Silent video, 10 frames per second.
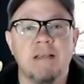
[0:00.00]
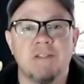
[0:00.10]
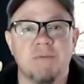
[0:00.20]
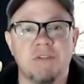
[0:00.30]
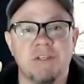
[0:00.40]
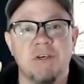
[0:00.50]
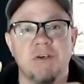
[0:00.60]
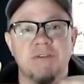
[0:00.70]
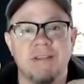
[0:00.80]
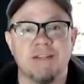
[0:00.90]
some
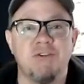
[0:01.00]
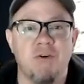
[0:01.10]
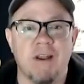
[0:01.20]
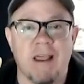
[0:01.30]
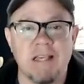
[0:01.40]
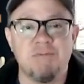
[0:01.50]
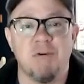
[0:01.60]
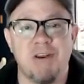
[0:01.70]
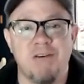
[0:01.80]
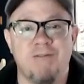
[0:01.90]
skills that you are an
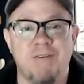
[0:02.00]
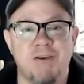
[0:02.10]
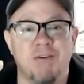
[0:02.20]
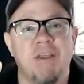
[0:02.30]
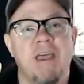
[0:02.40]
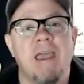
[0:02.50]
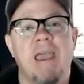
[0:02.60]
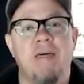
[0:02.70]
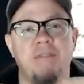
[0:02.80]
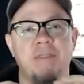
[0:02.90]
expert in your field,
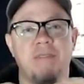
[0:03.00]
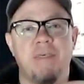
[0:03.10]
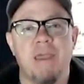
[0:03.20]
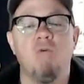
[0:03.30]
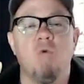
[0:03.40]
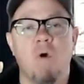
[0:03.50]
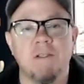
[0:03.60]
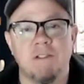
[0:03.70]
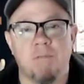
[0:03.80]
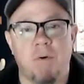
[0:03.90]
and then they will want
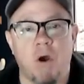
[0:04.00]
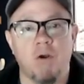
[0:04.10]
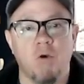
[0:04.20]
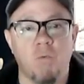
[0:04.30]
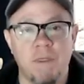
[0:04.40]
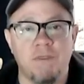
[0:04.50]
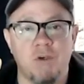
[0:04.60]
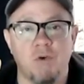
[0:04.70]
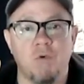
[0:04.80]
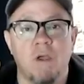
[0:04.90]
to partner with
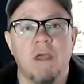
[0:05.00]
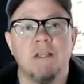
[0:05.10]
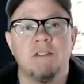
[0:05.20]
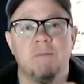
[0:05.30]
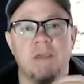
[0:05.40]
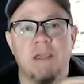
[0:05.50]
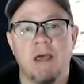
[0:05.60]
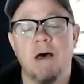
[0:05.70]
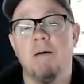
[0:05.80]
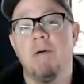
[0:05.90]
you to
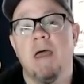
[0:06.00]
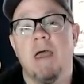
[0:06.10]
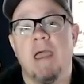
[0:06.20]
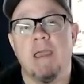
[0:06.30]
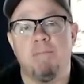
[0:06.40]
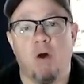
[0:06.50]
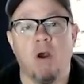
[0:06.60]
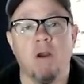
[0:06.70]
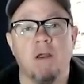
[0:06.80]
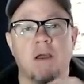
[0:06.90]
become a
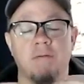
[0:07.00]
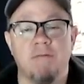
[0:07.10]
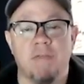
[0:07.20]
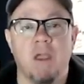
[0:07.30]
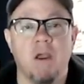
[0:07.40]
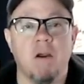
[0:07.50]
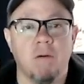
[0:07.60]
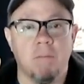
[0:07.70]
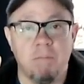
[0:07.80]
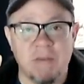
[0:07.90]
part of
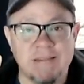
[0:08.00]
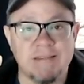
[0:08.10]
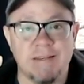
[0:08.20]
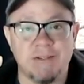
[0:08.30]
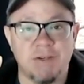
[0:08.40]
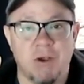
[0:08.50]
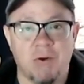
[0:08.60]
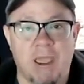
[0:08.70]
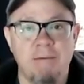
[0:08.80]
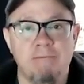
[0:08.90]
their business.
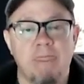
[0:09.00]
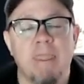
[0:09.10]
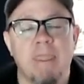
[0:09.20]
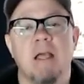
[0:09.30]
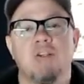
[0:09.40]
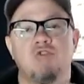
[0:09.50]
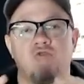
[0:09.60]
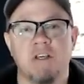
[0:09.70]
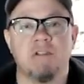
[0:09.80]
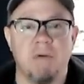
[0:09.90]
Okay?
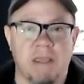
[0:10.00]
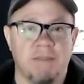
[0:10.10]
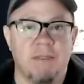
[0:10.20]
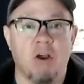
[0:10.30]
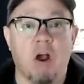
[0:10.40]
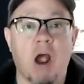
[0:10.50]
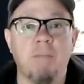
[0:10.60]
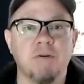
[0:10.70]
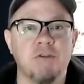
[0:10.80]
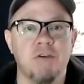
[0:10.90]
Trust me, there are
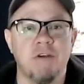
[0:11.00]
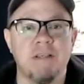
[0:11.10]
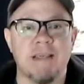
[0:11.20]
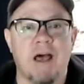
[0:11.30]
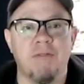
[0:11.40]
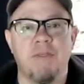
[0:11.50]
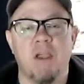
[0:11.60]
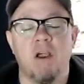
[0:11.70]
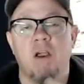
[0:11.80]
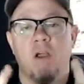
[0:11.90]
opportunities out
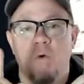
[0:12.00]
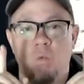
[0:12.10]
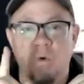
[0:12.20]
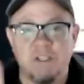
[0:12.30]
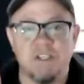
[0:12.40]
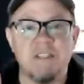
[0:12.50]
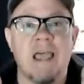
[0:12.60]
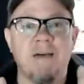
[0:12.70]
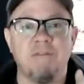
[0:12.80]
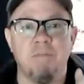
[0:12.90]
there. We just
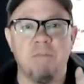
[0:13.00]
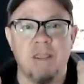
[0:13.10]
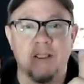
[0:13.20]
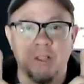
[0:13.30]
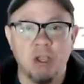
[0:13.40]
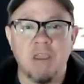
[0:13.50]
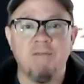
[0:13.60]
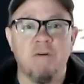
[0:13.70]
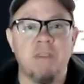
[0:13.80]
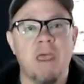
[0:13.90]
have to be looking
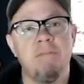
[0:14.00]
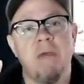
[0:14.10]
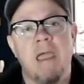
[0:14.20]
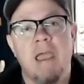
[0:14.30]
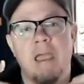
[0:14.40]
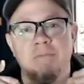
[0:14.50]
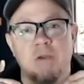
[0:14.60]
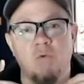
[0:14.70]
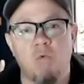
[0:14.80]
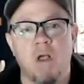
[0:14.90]
for them and
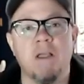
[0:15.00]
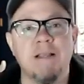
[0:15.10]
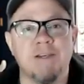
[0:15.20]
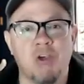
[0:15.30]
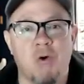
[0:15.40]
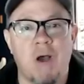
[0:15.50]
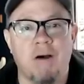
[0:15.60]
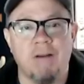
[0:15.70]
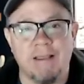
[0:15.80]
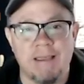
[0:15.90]
be willing to go
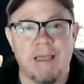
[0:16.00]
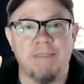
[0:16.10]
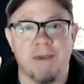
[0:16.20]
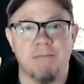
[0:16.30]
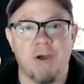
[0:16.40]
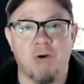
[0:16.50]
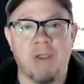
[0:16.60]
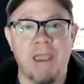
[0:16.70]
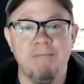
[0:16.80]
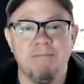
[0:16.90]
out and get them.
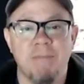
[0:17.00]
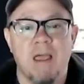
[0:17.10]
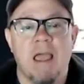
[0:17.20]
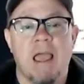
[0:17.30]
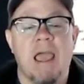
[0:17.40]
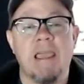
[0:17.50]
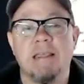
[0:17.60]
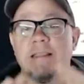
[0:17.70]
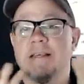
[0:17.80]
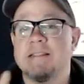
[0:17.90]
Okay?
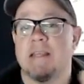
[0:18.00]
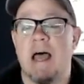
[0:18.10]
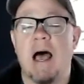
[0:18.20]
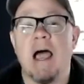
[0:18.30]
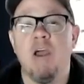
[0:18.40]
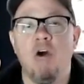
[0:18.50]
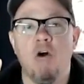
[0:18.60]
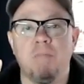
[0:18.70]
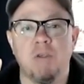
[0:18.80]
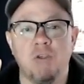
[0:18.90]
Hey, listen, I
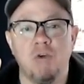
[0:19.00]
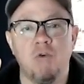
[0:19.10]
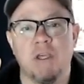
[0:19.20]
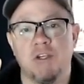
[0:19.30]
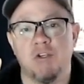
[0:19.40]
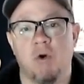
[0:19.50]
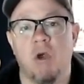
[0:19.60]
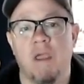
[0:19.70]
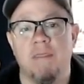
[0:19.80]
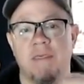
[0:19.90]
hope you
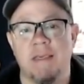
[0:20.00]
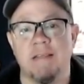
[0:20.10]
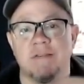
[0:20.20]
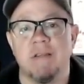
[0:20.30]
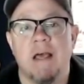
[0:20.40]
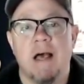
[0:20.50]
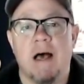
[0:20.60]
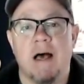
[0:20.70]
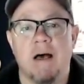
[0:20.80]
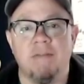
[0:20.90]
enjoy these.
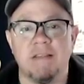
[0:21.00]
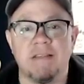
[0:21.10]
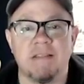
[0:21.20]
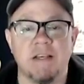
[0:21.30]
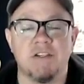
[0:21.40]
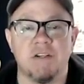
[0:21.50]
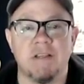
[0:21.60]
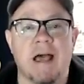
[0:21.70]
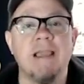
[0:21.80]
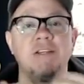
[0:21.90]
Uh, these sessions.
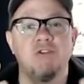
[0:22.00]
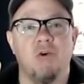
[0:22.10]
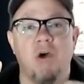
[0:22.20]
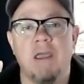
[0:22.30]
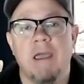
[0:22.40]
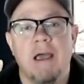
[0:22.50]
I enjoy